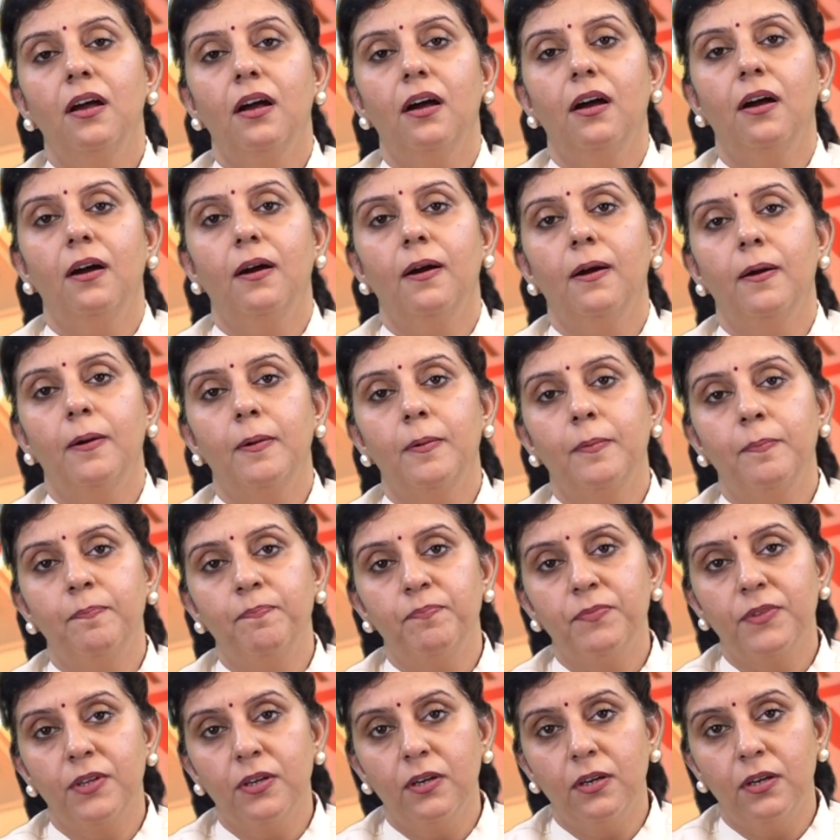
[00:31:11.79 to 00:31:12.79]

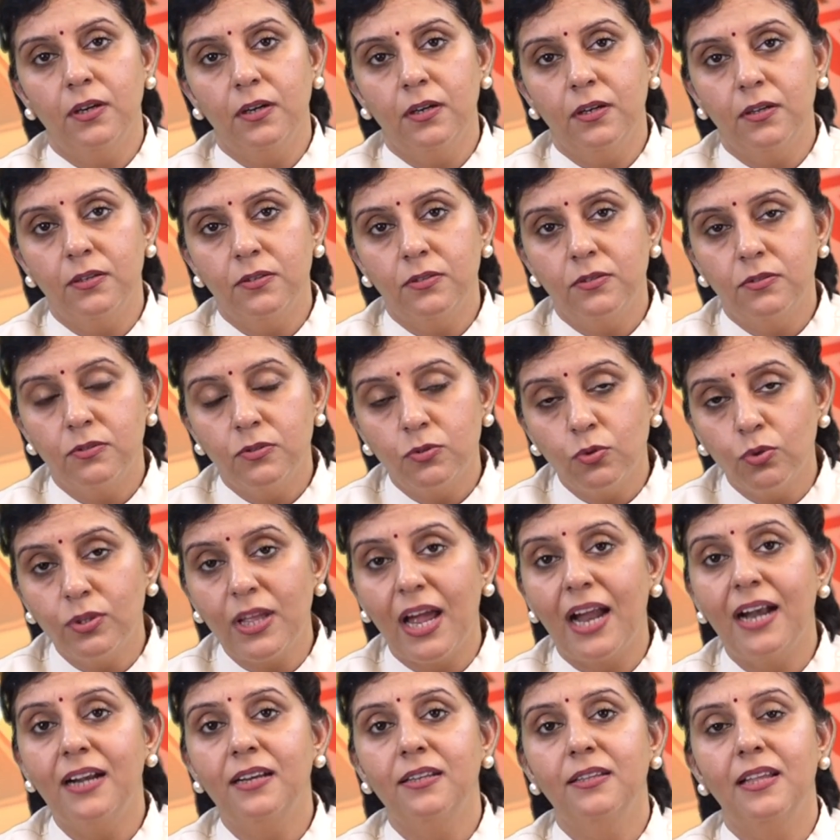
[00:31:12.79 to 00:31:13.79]
so
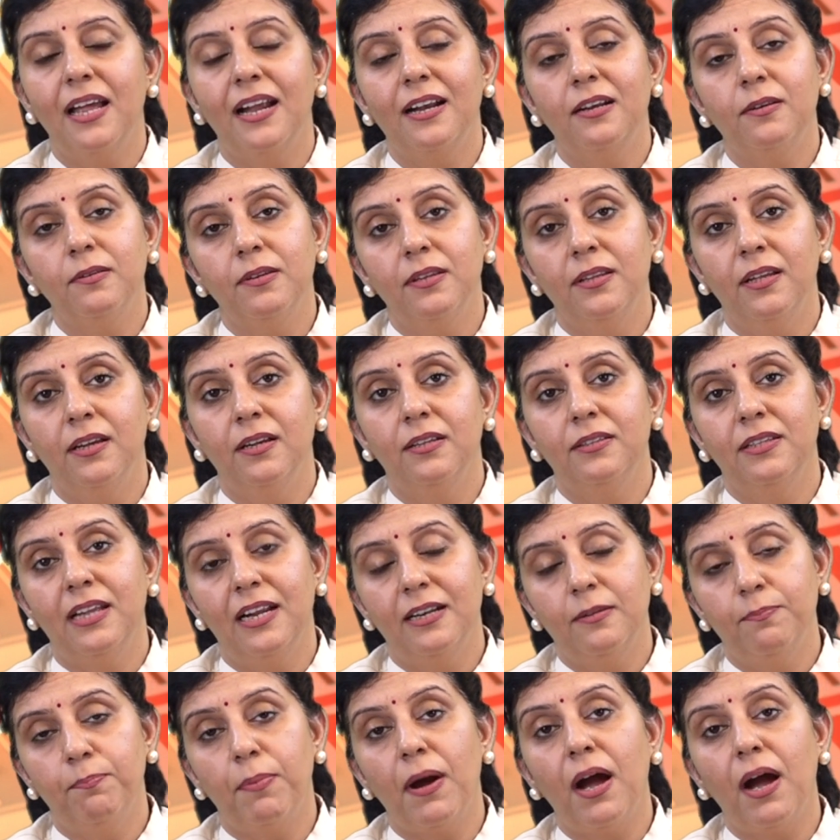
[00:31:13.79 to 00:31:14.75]
that